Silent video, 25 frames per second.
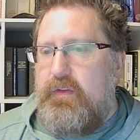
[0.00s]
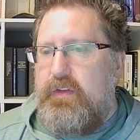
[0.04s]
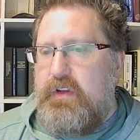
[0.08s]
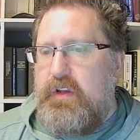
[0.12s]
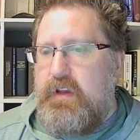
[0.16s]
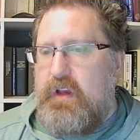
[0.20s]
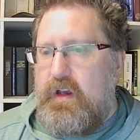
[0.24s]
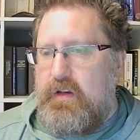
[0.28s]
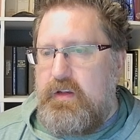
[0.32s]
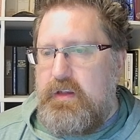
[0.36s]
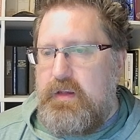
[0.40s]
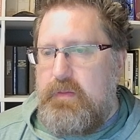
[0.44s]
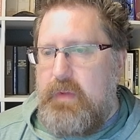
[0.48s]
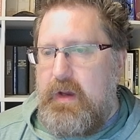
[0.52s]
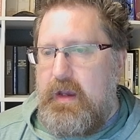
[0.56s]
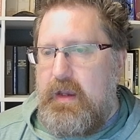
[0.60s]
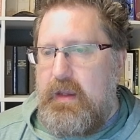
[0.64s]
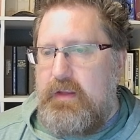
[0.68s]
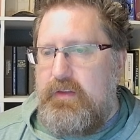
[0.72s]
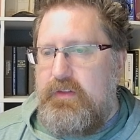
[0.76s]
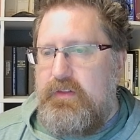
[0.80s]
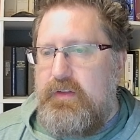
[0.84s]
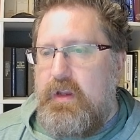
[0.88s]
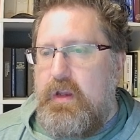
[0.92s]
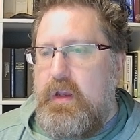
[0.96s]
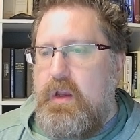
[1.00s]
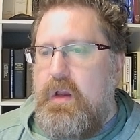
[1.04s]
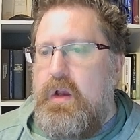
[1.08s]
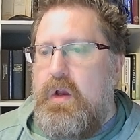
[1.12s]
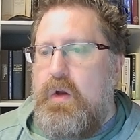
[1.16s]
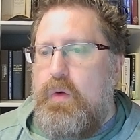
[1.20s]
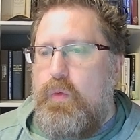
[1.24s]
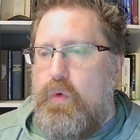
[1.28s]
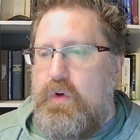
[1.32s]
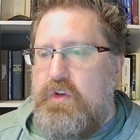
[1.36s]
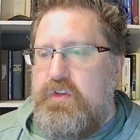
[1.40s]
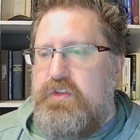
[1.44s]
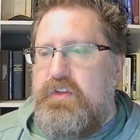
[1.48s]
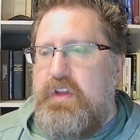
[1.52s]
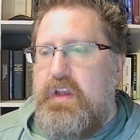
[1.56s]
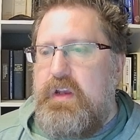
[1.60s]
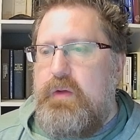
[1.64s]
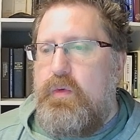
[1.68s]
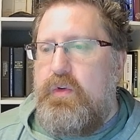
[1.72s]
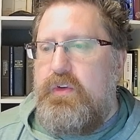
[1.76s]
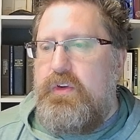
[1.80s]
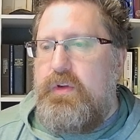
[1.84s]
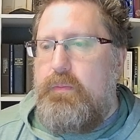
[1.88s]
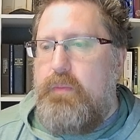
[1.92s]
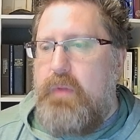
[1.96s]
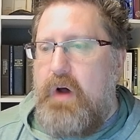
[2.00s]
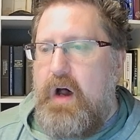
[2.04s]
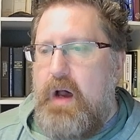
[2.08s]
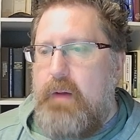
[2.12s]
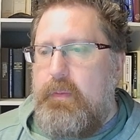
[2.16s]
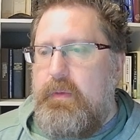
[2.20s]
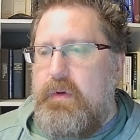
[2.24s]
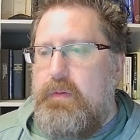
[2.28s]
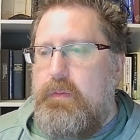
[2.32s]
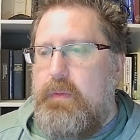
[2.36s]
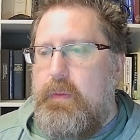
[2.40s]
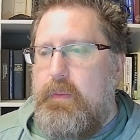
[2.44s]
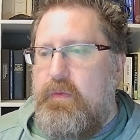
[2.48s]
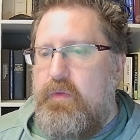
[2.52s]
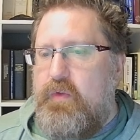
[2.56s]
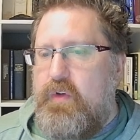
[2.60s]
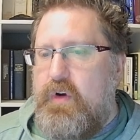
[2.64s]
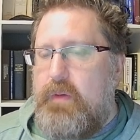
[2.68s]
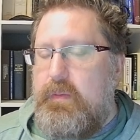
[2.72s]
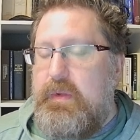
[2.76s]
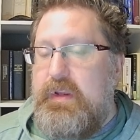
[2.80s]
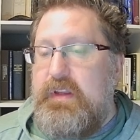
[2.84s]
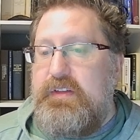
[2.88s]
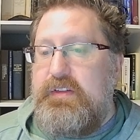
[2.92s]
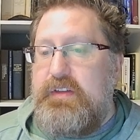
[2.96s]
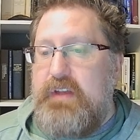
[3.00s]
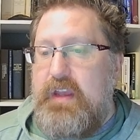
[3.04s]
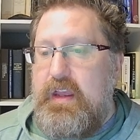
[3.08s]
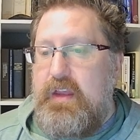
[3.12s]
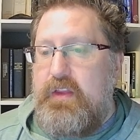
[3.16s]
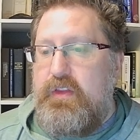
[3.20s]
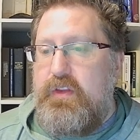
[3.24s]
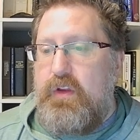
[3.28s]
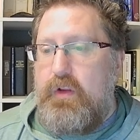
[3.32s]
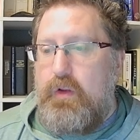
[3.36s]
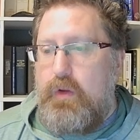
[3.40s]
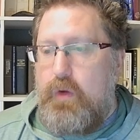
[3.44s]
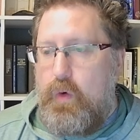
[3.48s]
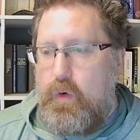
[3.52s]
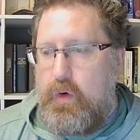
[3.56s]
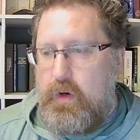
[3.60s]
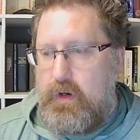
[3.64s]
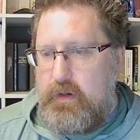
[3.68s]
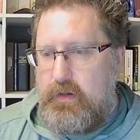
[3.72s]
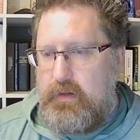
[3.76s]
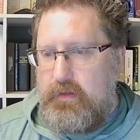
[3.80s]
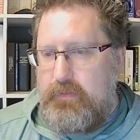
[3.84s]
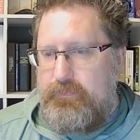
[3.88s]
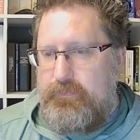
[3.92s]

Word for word: and concubines, which thing was abominable before me, saith the Lord.